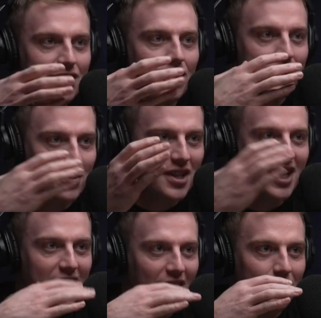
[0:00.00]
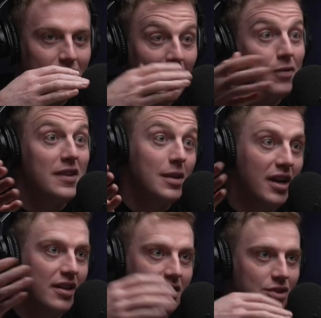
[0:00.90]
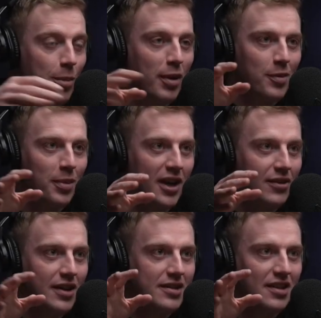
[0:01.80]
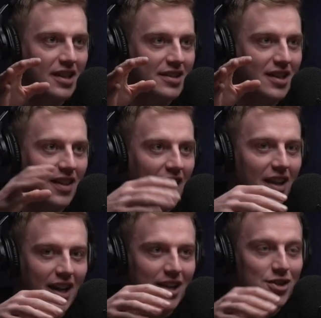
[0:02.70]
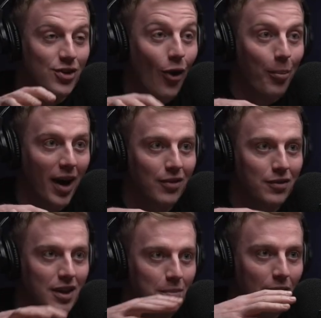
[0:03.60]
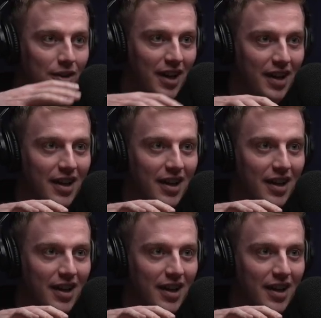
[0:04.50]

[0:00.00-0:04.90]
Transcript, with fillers: and obviously when you get down, like females, they stop having periods and things like that. Like it's so bad for your body.